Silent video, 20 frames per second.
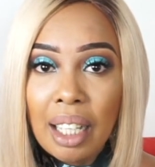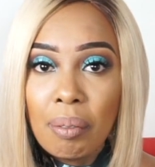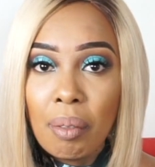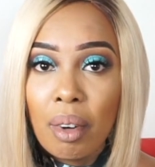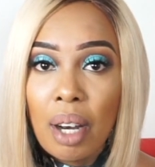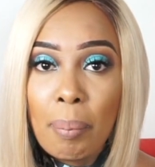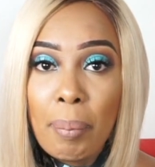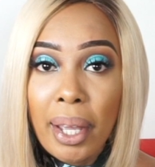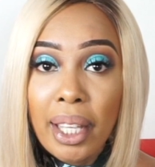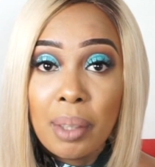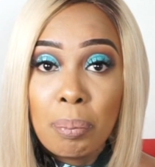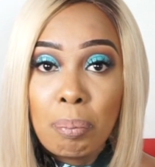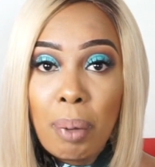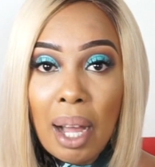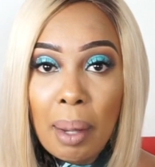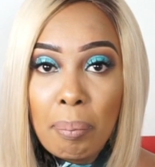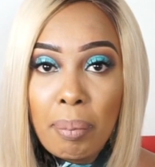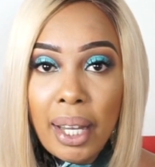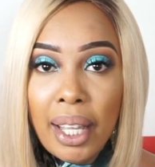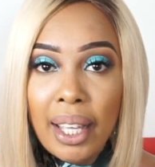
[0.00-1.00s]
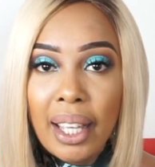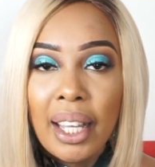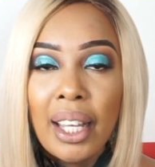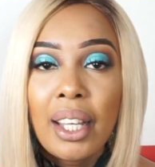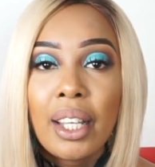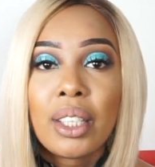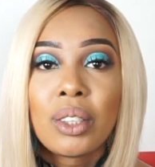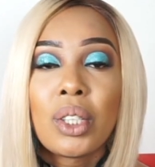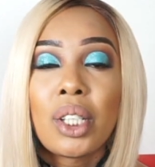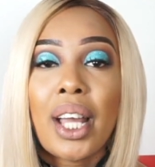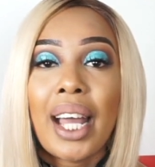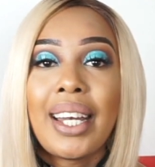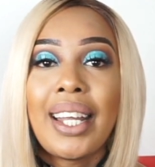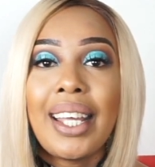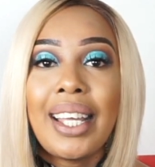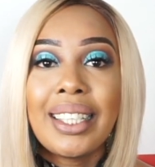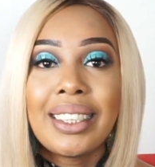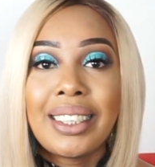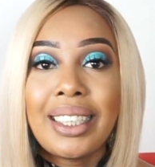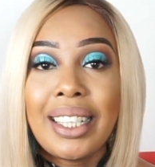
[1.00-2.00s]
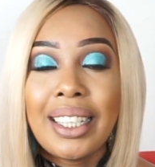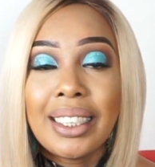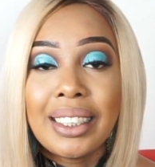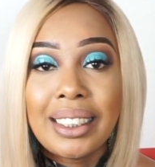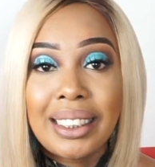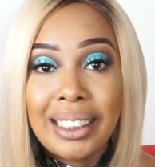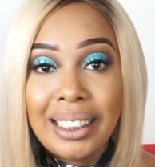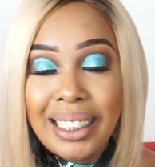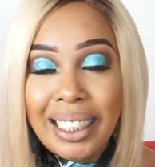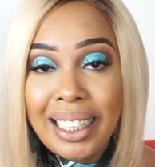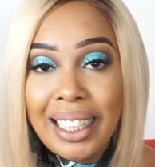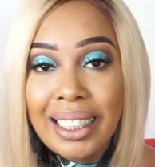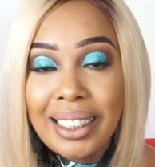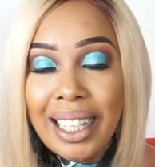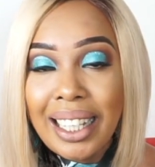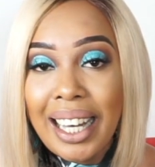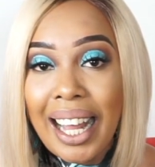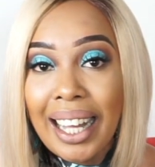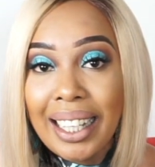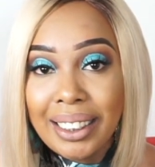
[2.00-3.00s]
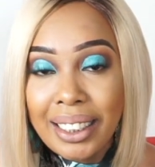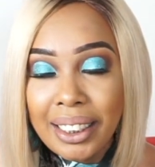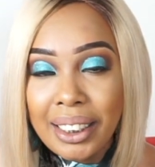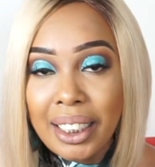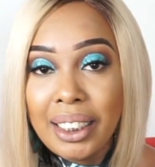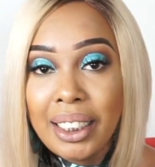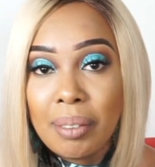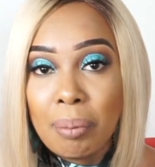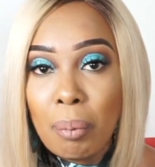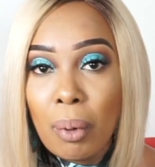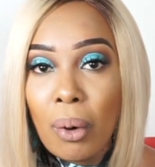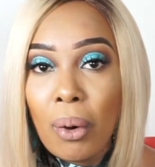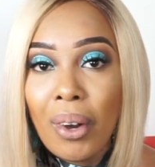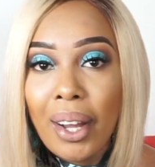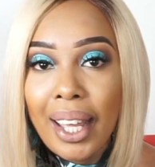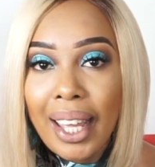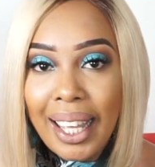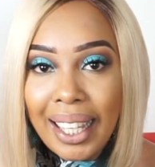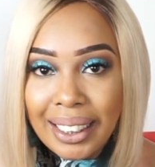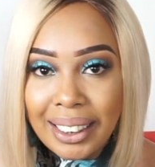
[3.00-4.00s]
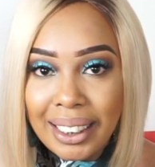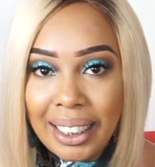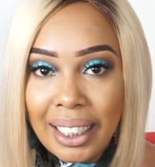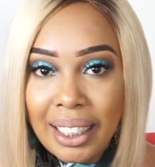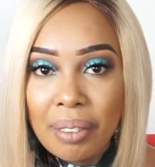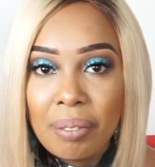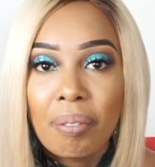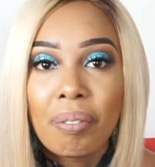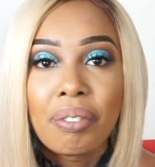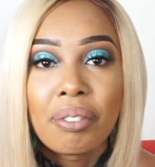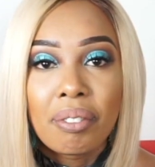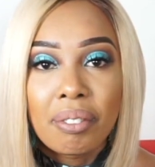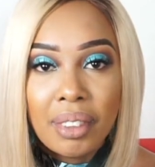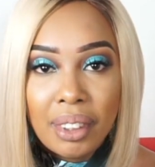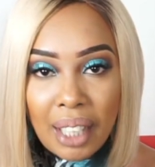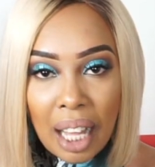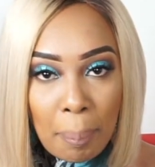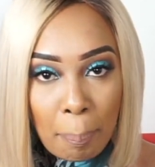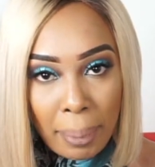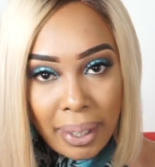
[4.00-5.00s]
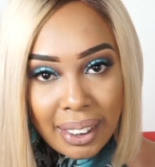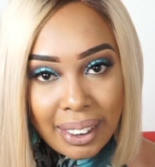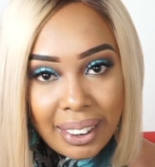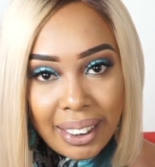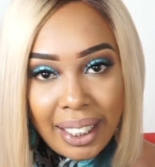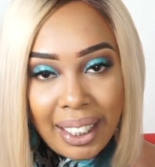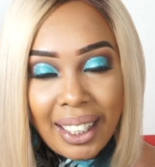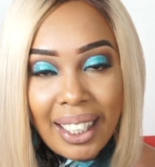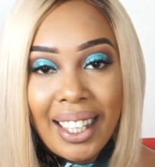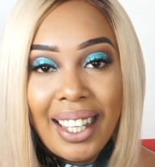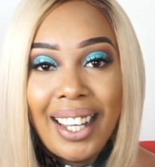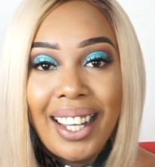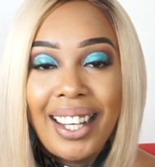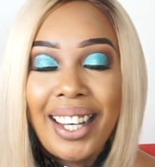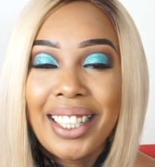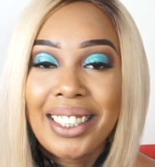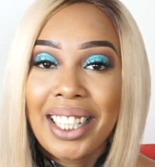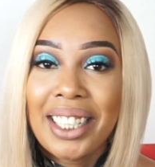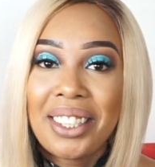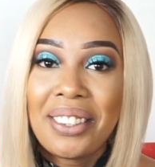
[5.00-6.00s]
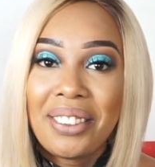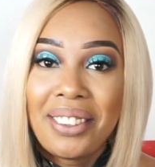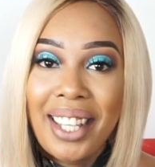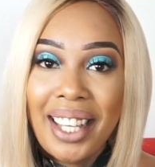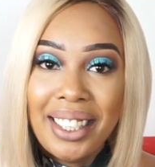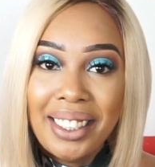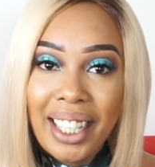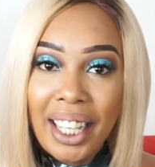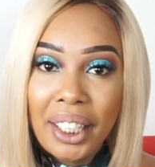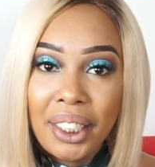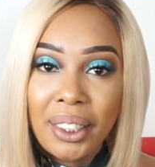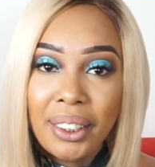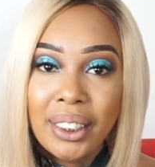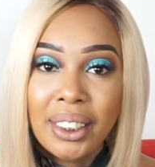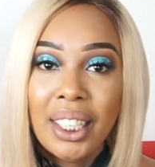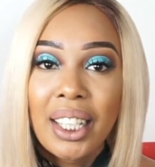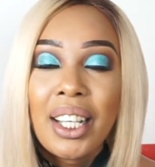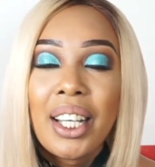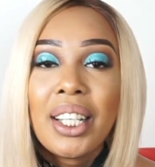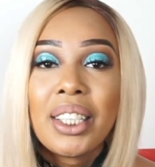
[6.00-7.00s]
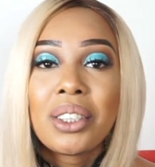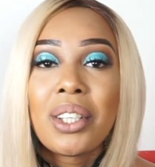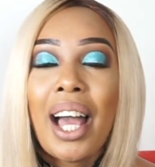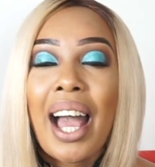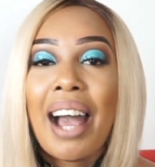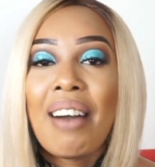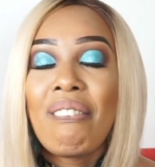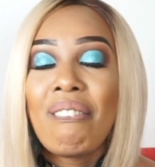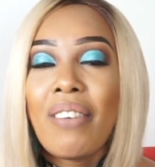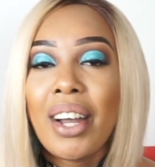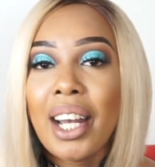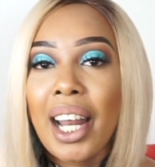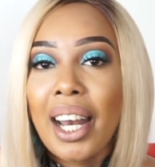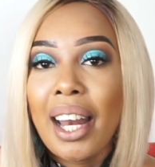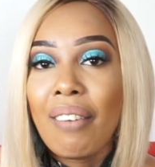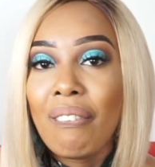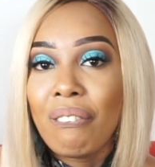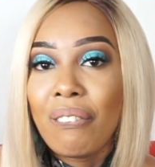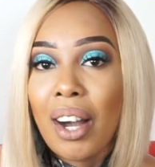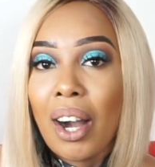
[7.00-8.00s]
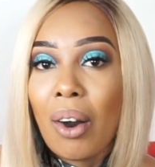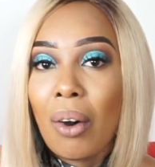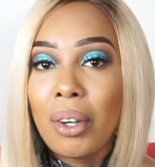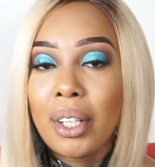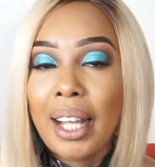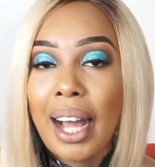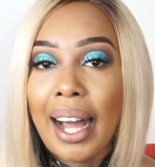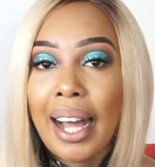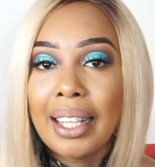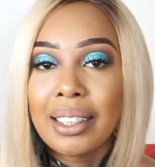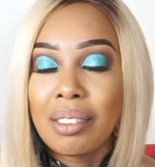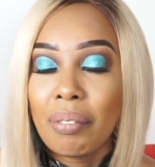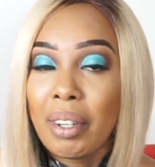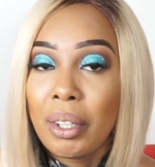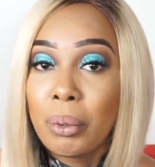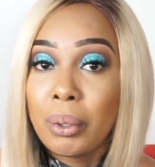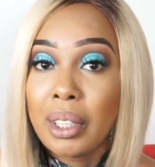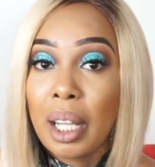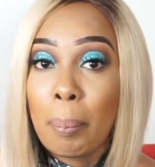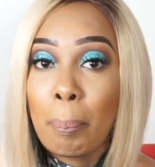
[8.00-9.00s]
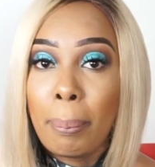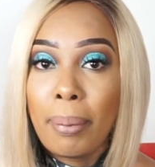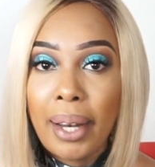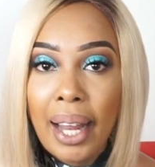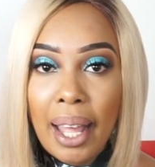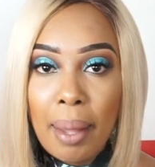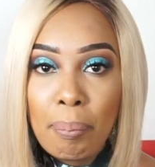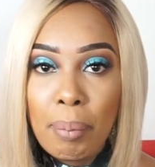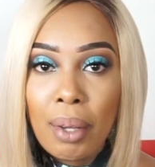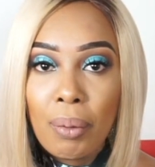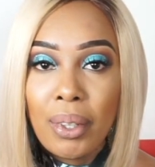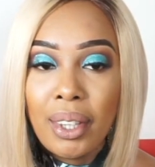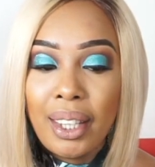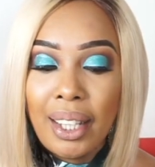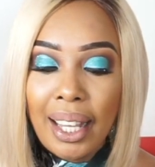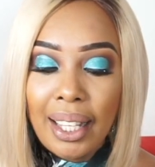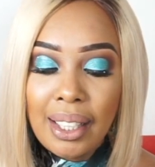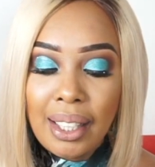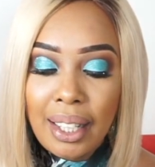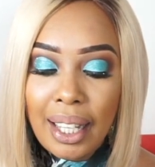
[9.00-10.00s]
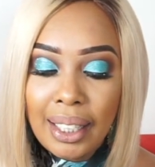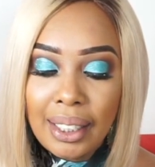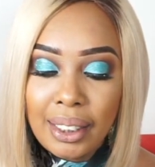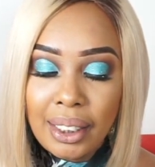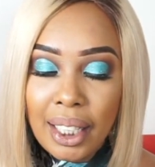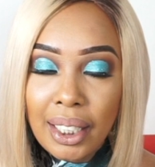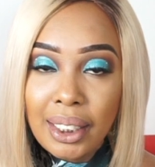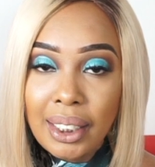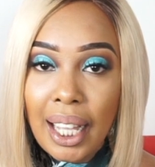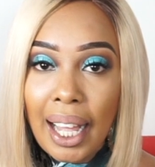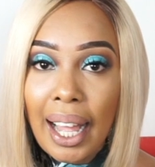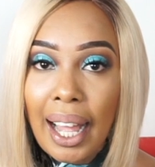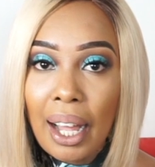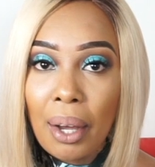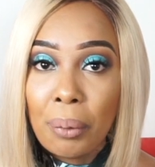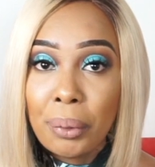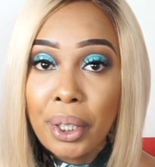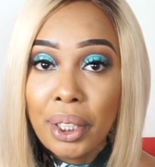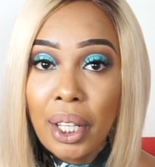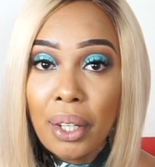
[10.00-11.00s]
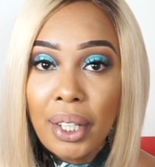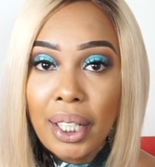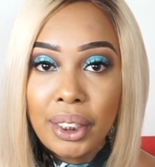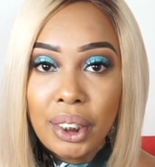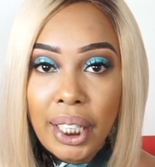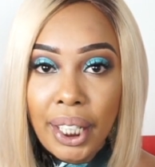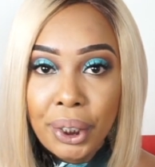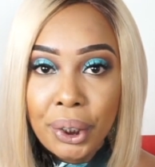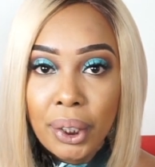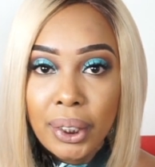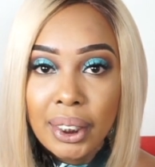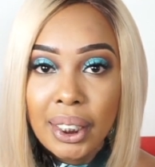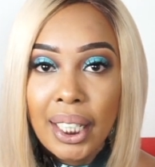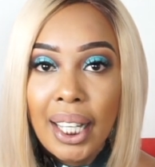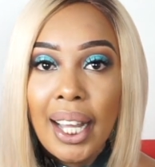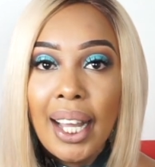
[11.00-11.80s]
I'm gonna make it public so you can easily see it and access it more easily. That being said, let's get into the injections. So I have finally found someone to supply me with legit glutathione injections.